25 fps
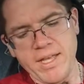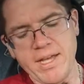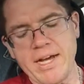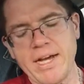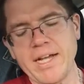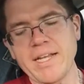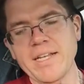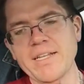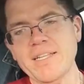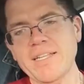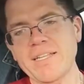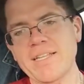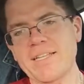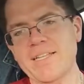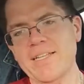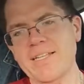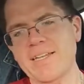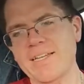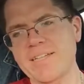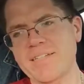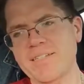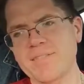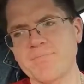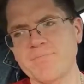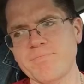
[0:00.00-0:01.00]

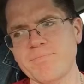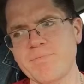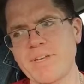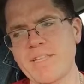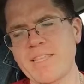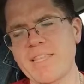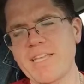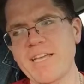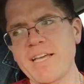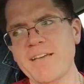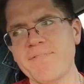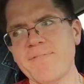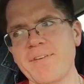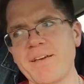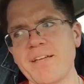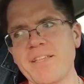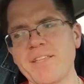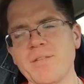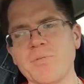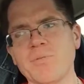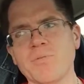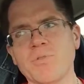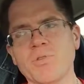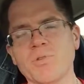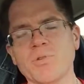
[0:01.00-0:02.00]
I think I found
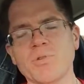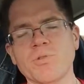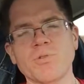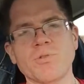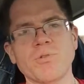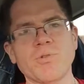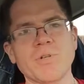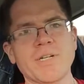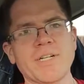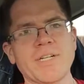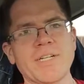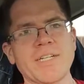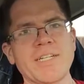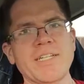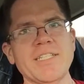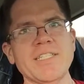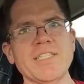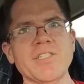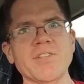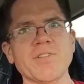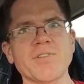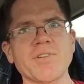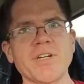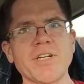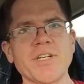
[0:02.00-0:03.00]
them through
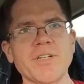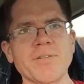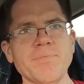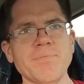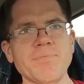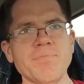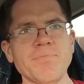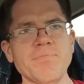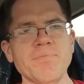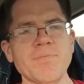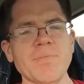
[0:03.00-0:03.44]
Instagram.